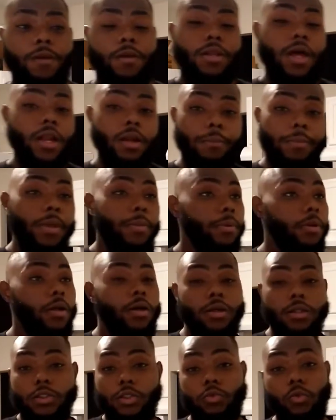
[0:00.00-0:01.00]
A lot of people
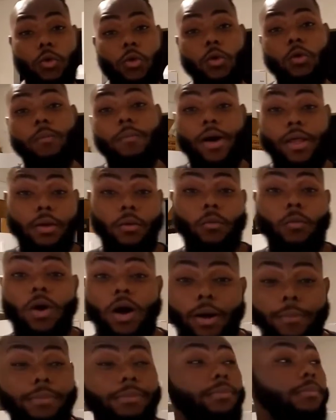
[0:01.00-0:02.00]
are controlled by the
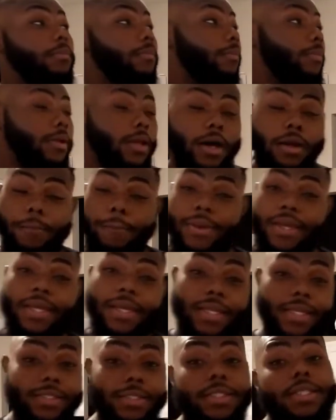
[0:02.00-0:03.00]
walk. A lot of
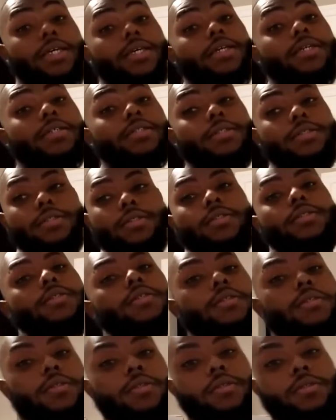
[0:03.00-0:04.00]
men these days,
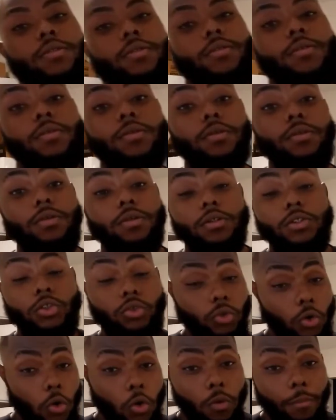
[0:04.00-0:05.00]

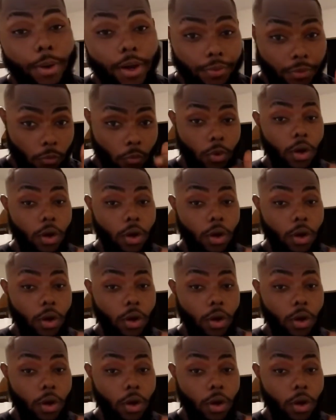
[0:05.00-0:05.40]
controlled by the